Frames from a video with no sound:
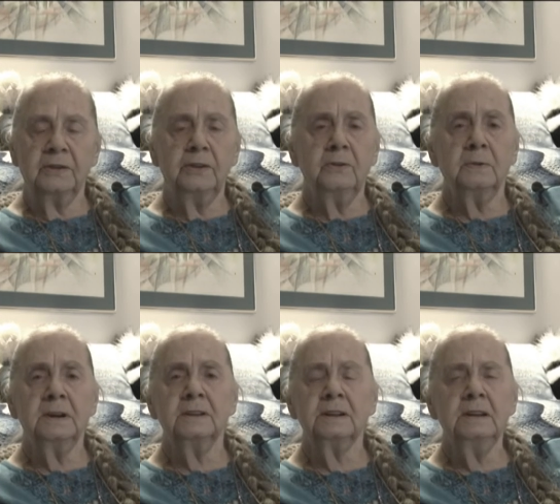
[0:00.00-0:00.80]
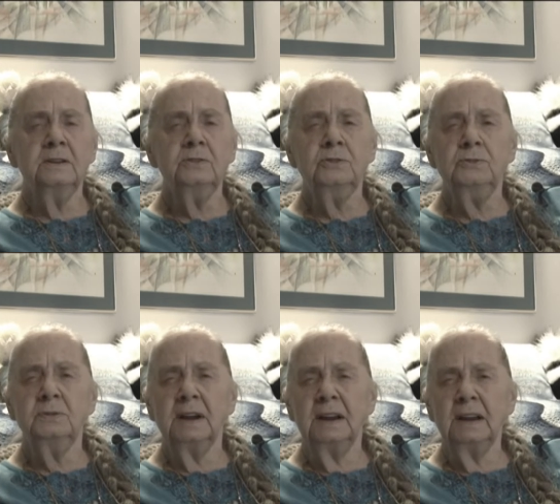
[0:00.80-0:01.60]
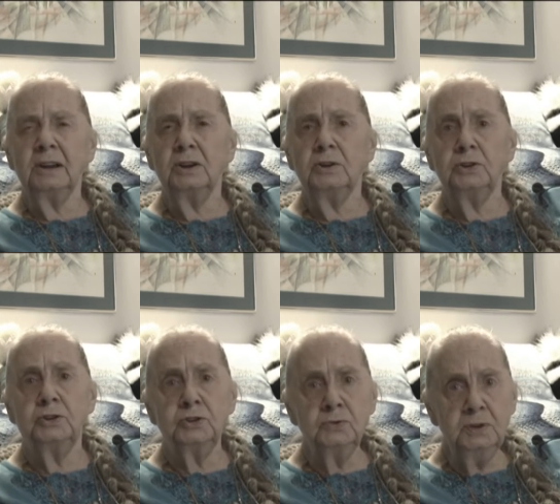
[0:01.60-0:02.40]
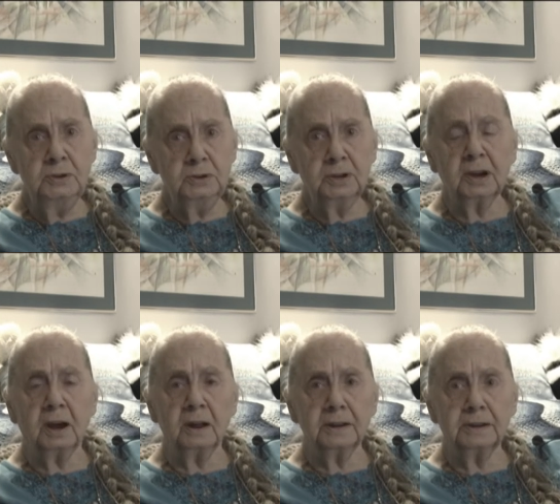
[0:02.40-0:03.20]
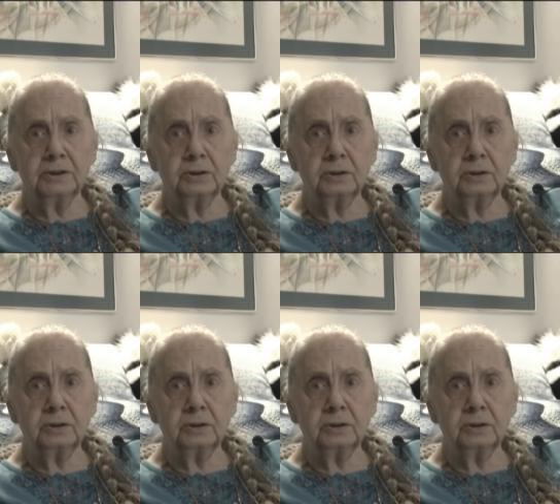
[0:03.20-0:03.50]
you went into a junior college.